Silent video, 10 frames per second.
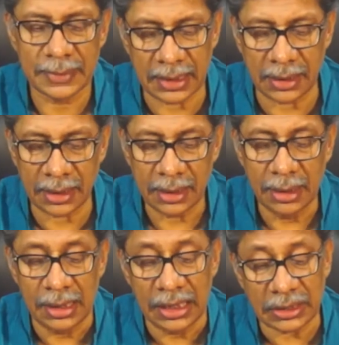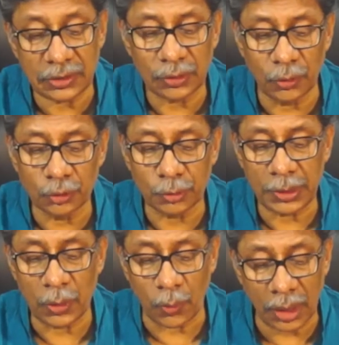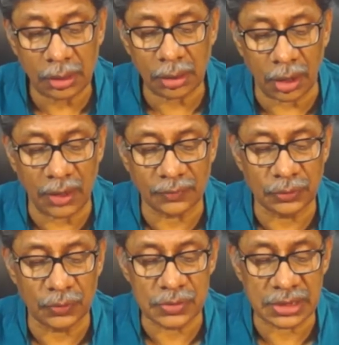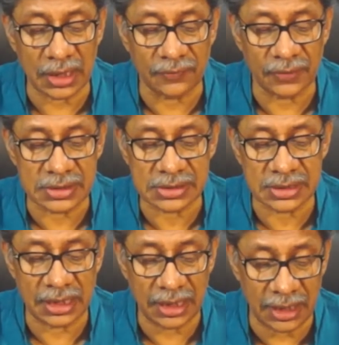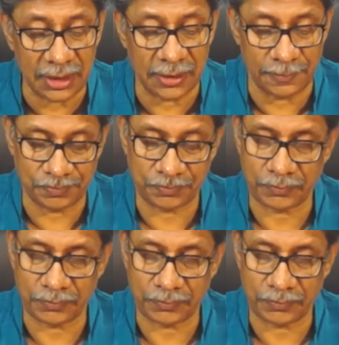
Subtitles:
then it will go on to be one of those efforts in